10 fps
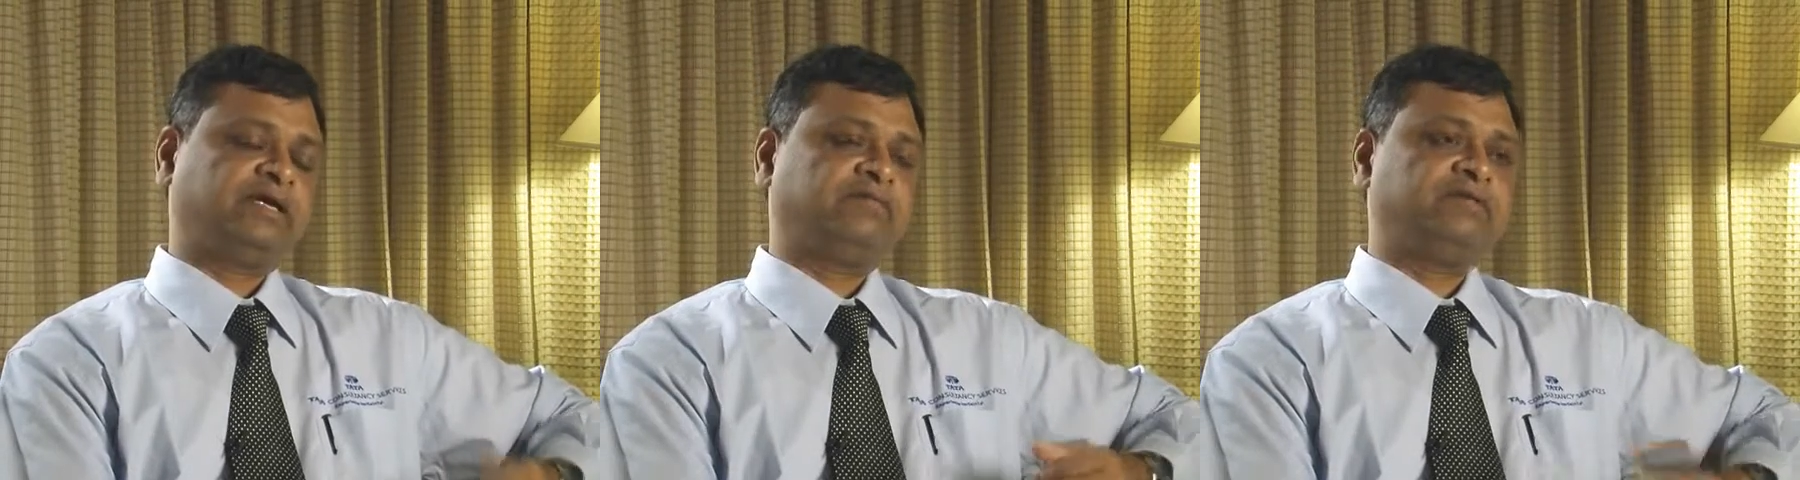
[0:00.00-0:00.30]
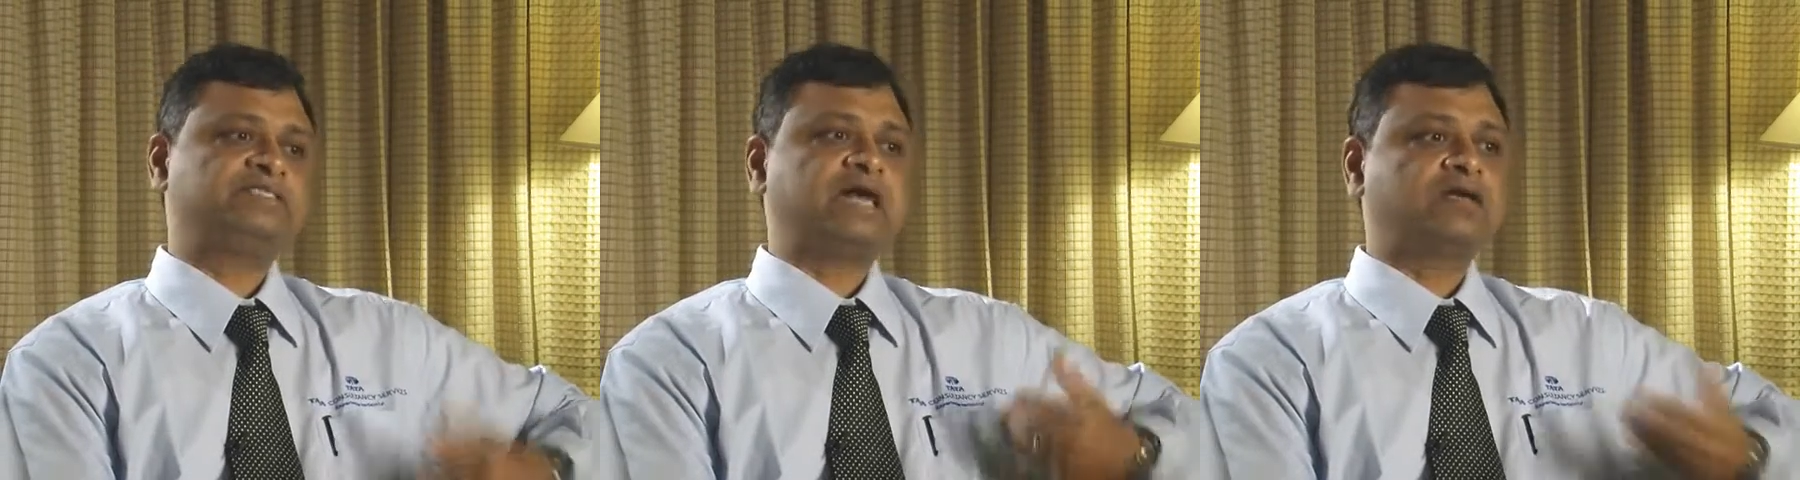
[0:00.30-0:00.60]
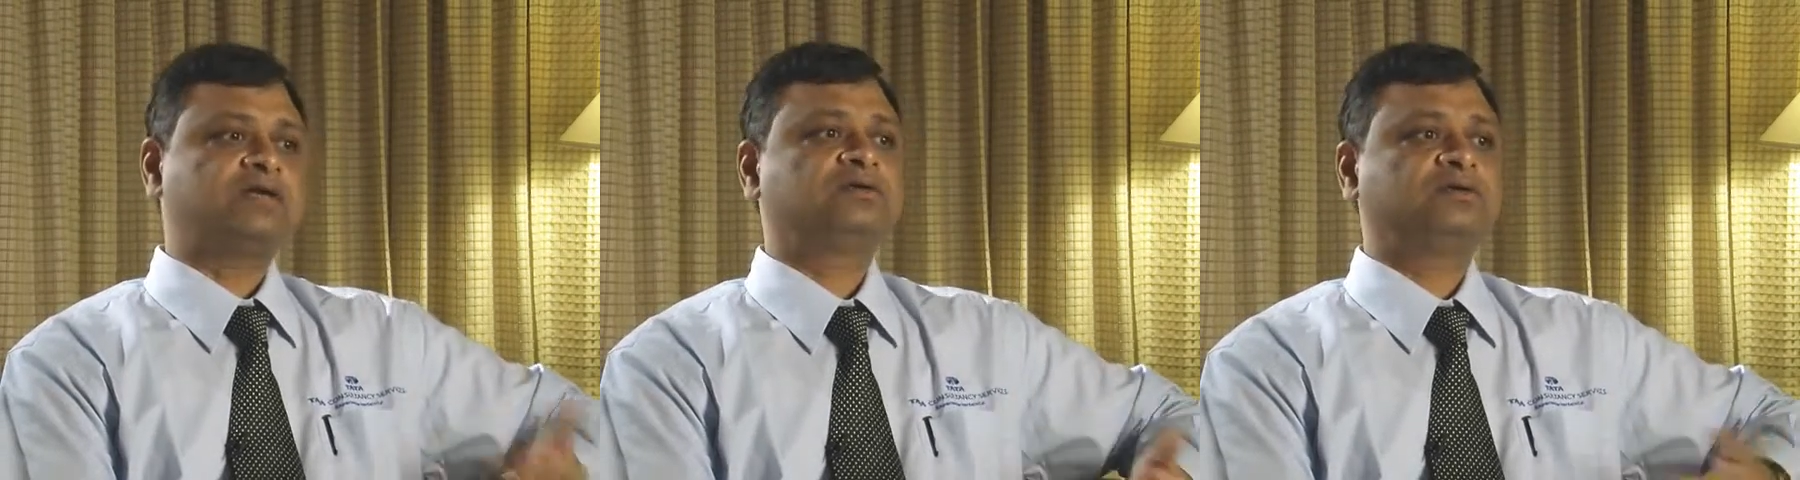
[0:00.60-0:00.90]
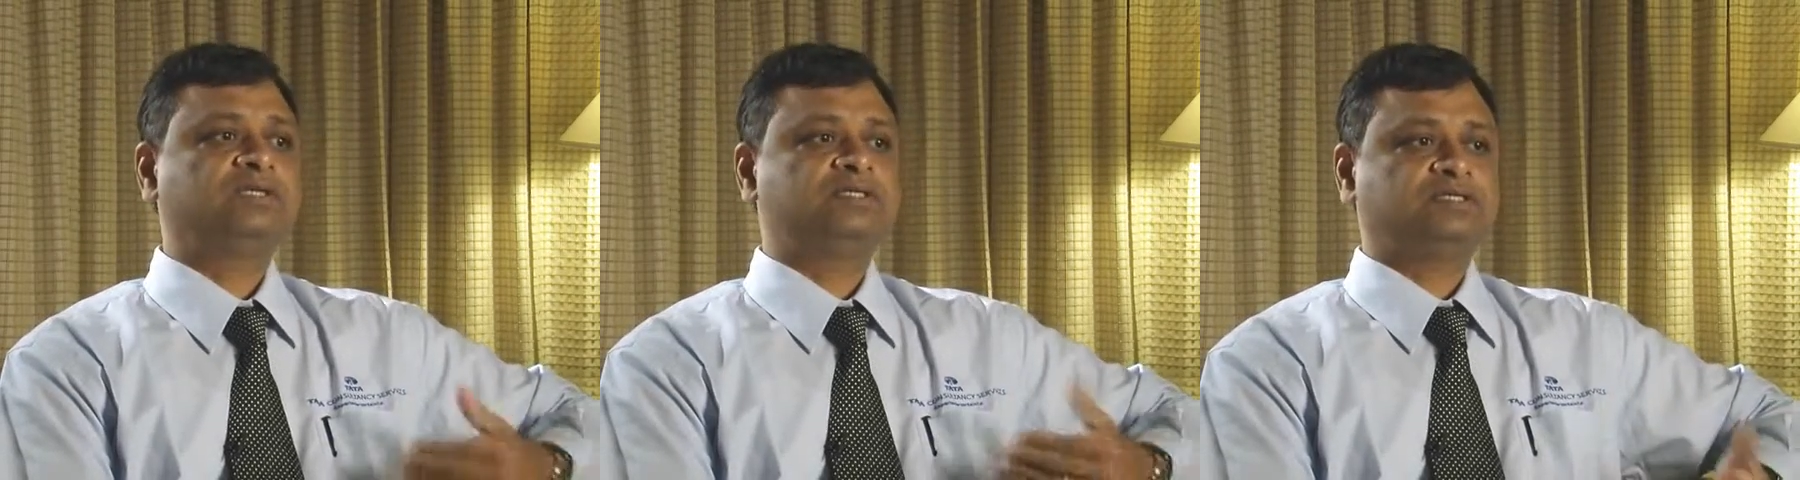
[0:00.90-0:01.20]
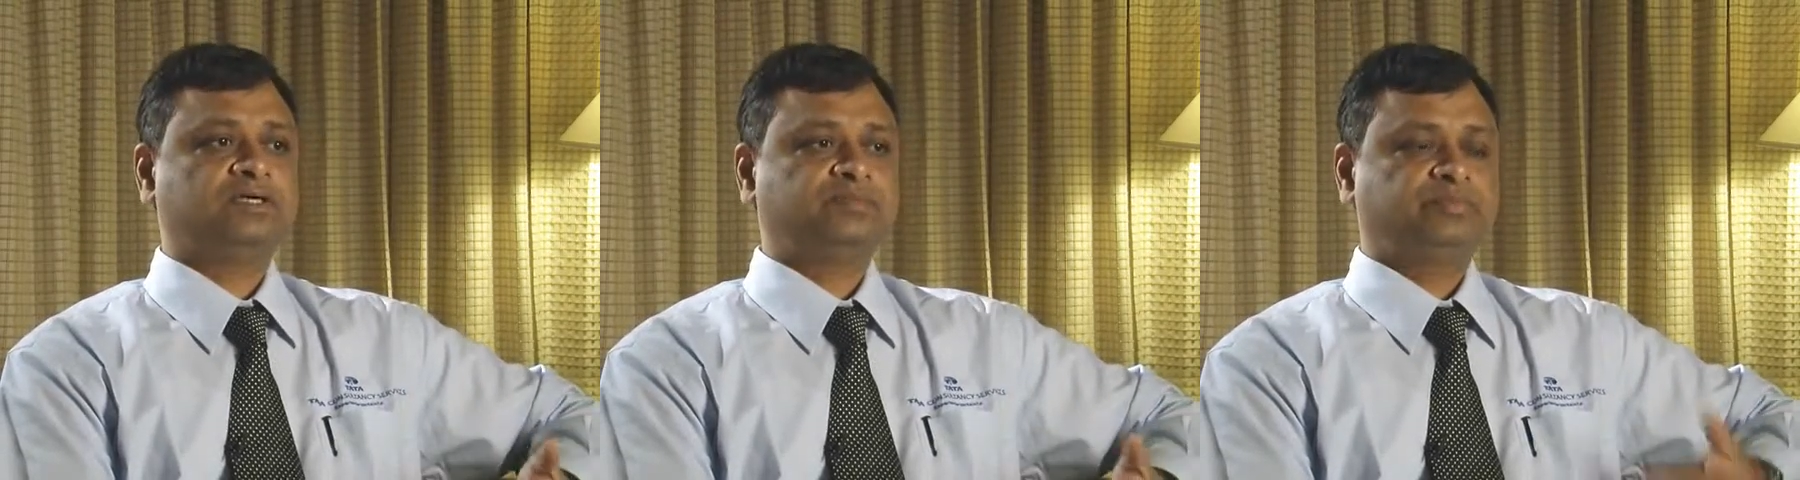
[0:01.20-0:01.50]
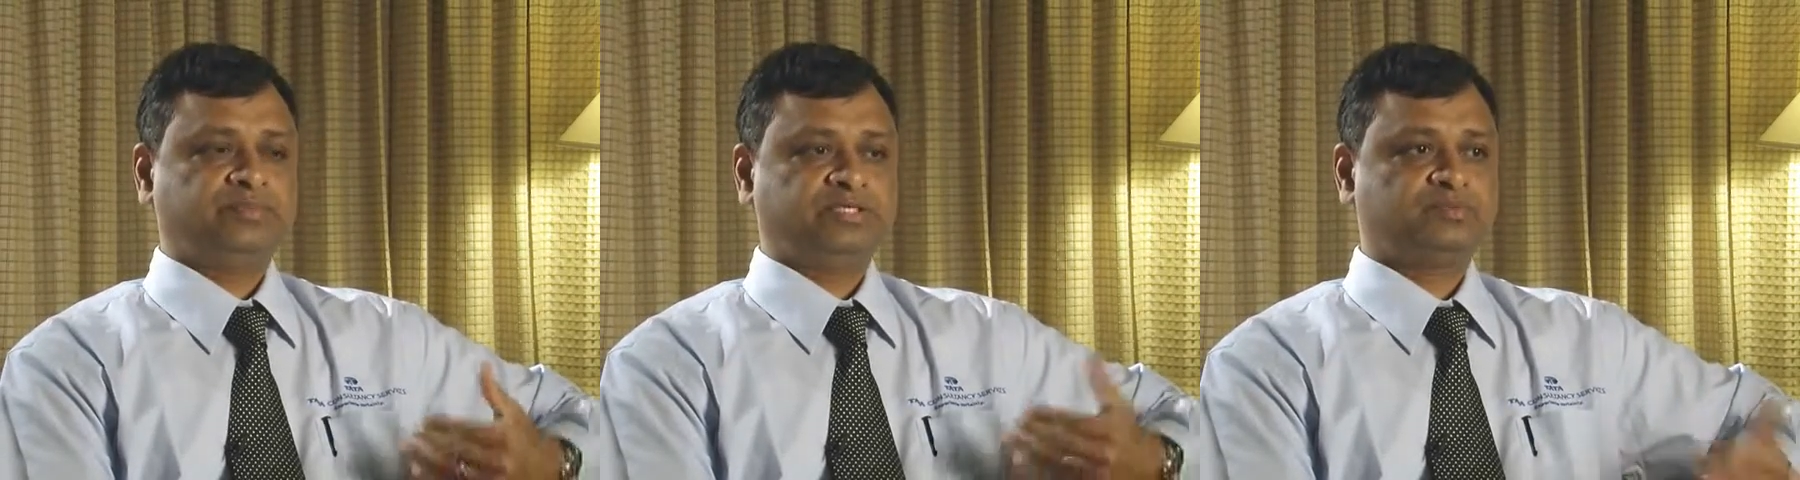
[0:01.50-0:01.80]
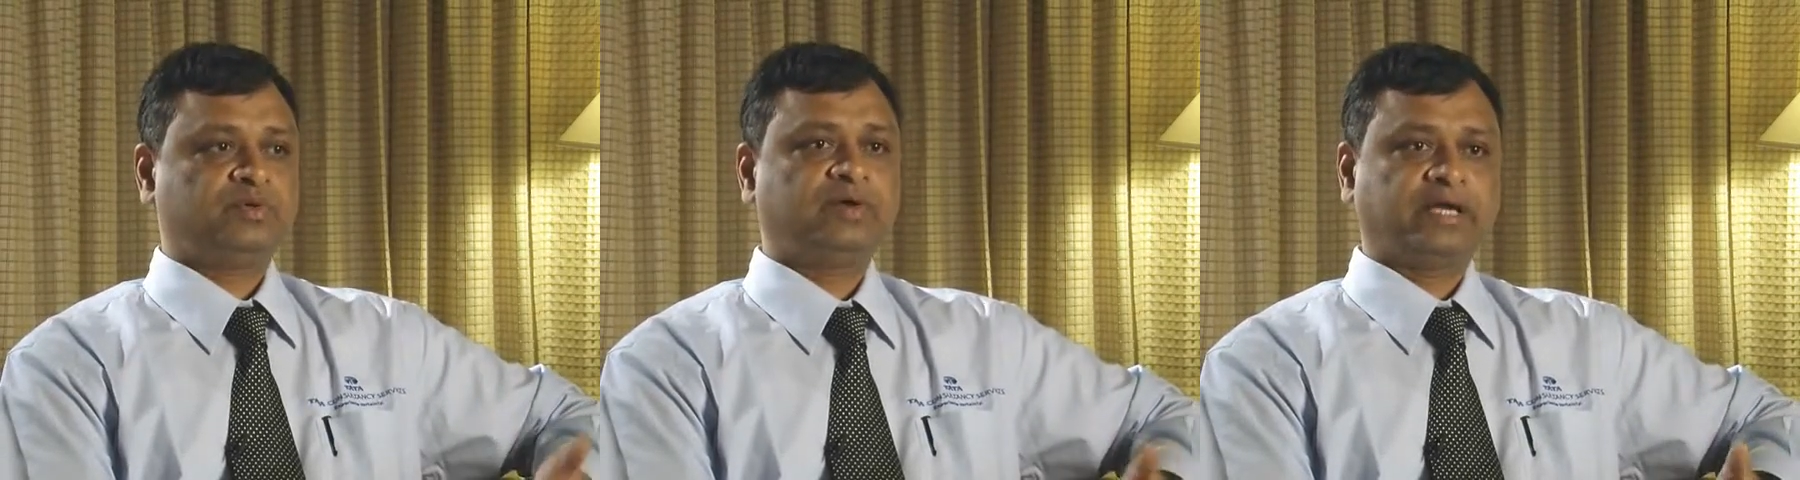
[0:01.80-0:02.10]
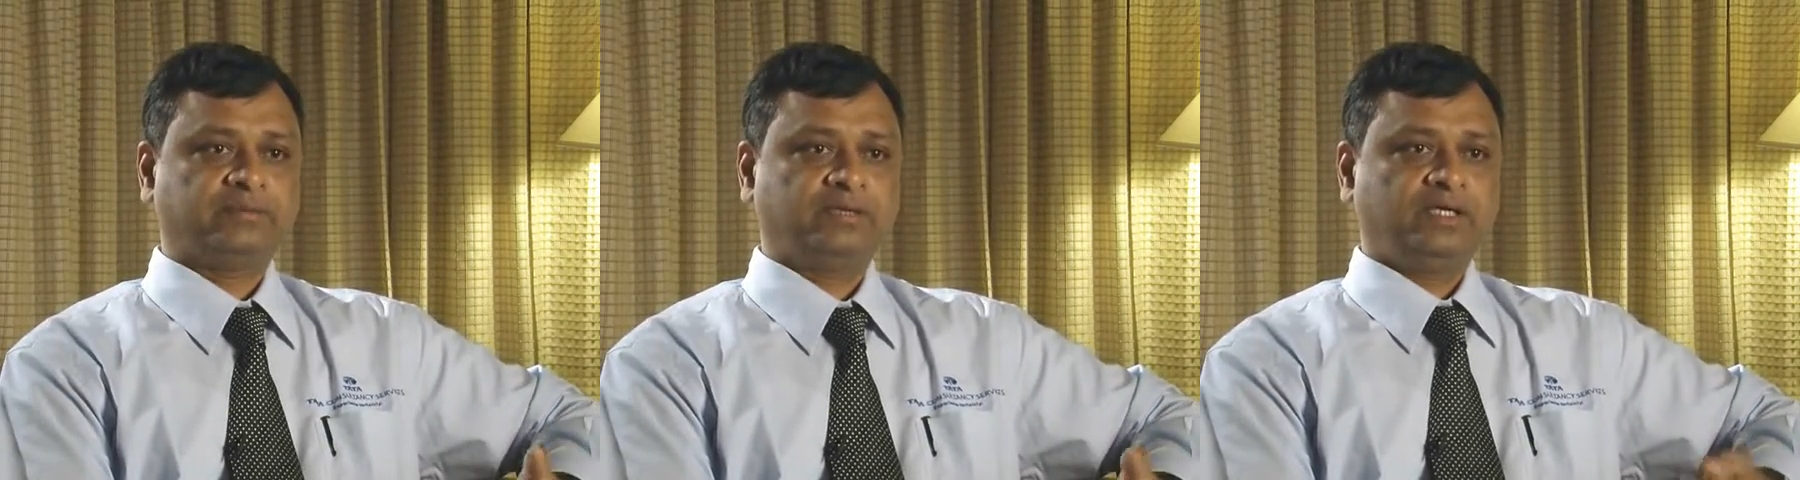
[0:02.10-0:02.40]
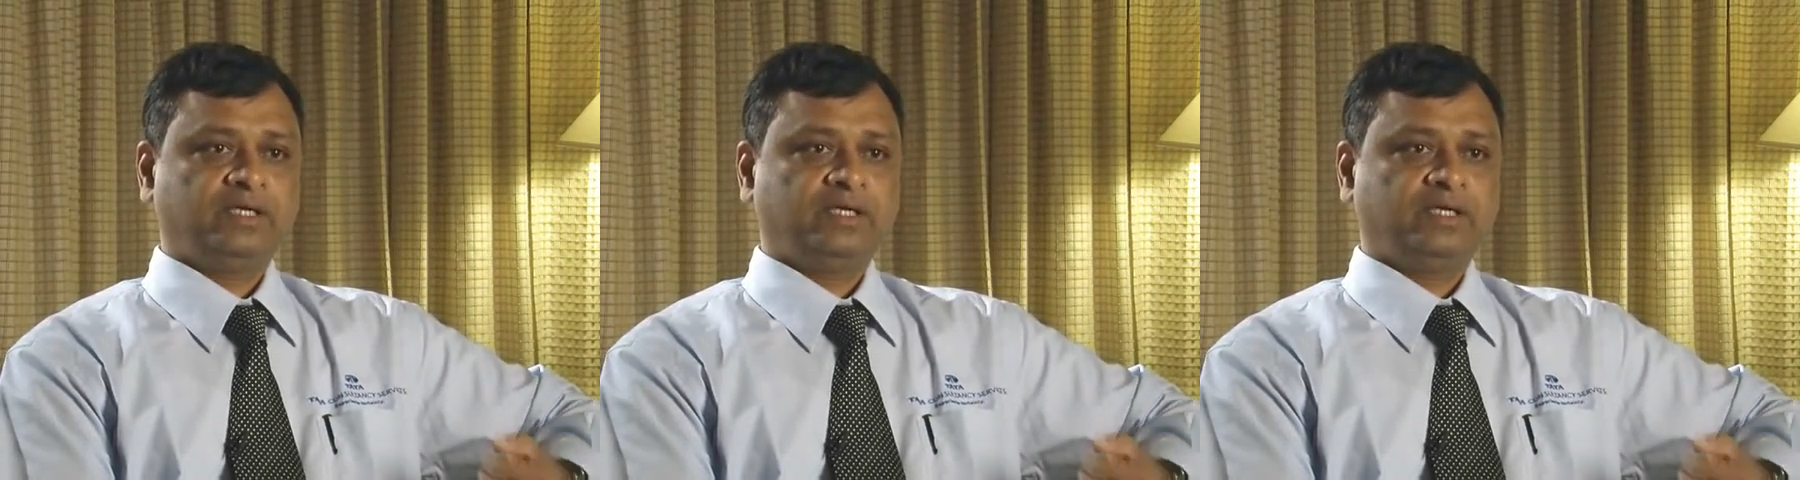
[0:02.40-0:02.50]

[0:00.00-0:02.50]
and we started rolling this out, this program